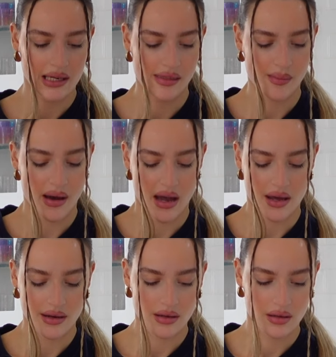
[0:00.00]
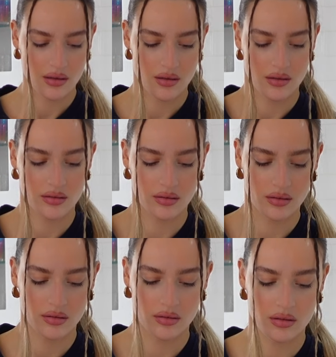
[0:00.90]
in the pan.
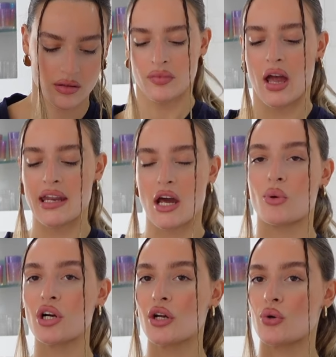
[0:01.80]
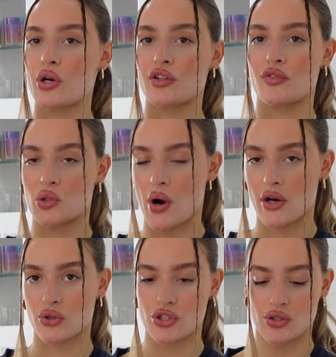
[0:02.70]
And now we're gonna cook it for
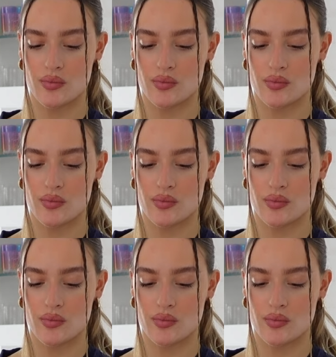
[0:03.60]
1 or 2